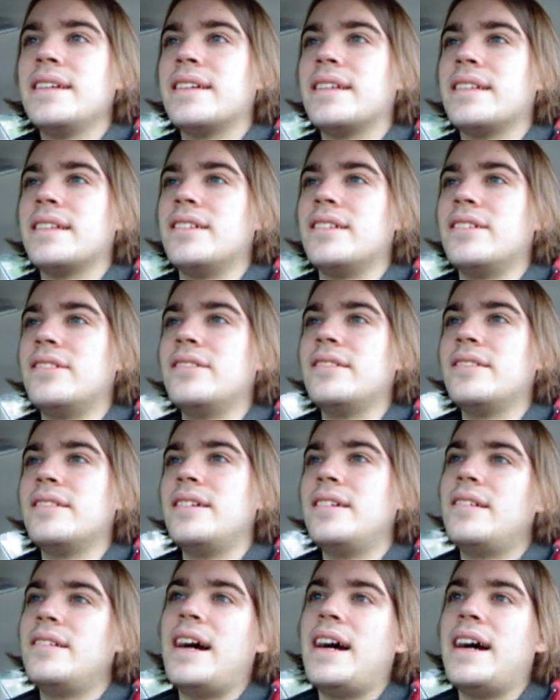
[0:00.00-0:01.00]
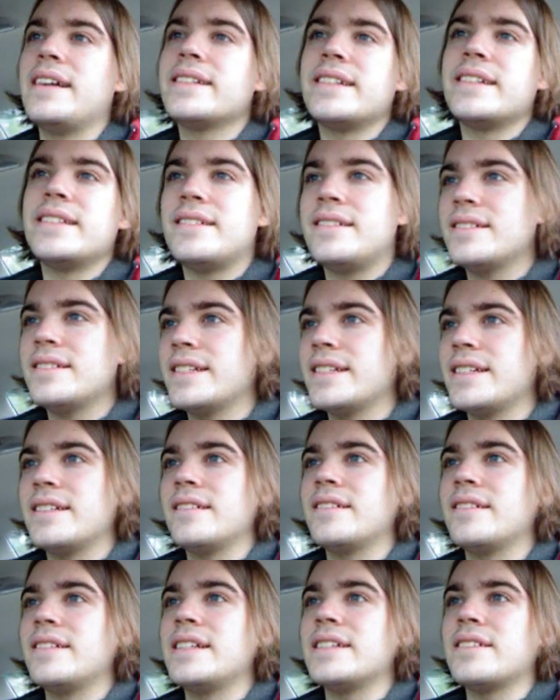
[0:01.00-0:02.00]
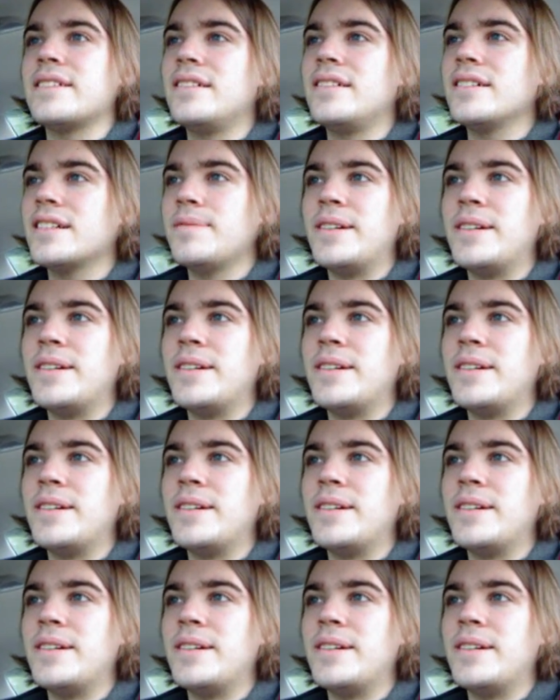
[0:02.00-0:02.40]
You know, I get on here and I talk